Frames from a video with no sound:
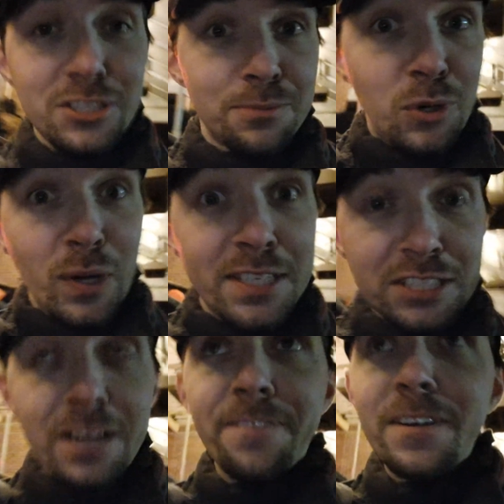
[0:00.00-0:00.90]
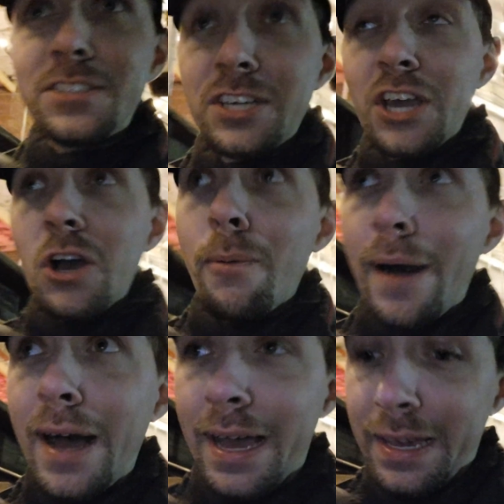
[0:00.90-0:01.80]
just some quick stuff as you go
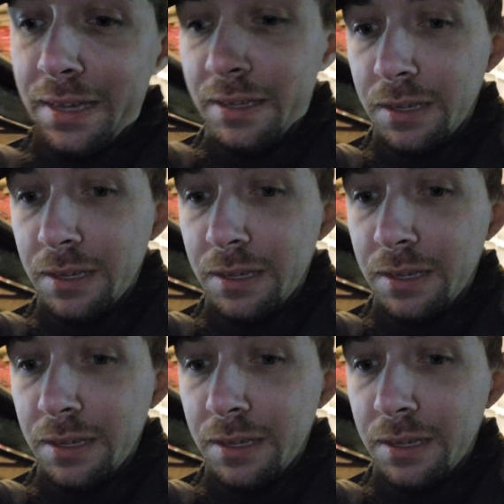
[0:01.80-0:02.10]
by.